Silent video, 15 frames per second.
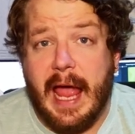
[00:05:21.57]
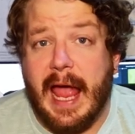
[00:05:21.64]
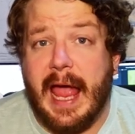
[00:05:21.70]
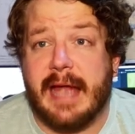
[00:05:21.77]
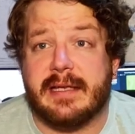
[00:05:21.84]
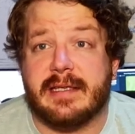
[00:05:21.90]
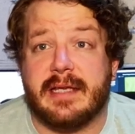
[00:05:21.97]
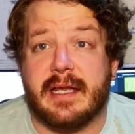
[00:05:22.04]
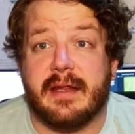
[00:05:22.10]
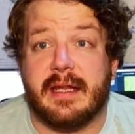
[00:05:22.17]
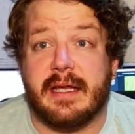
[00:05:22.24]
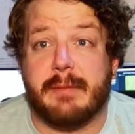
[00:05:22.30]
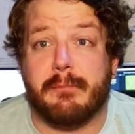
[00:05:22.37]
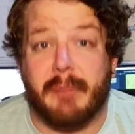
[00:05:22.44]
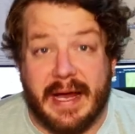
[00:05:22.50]
and
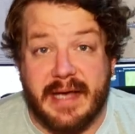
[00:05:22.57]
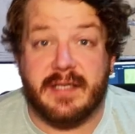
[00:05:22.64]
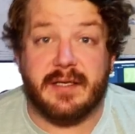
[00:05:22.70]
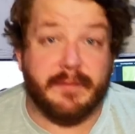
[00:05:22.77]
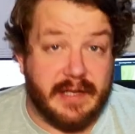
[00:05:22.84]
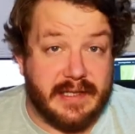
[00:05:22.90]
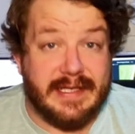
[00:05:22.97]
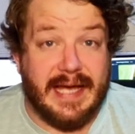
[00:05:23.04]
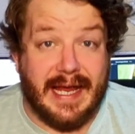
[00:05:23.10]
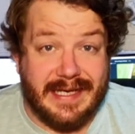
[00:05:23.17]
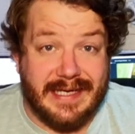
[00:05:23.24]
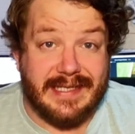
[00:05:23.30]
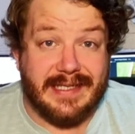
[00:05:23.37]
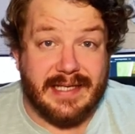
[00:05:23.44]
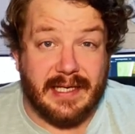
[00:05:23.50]
the base of the tent
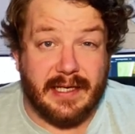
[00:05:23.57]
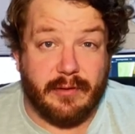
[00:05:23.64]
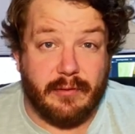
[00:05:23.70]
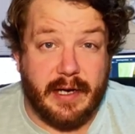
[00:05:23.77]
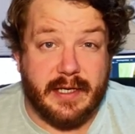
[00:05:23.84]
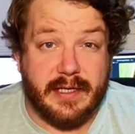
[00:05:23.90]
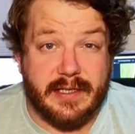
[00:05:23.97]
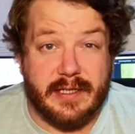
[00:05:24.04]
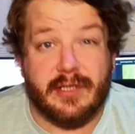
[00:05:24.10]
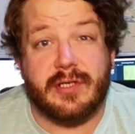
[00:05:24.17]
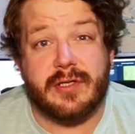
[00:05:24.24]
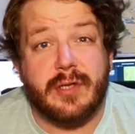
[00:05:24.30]
is still in great condition.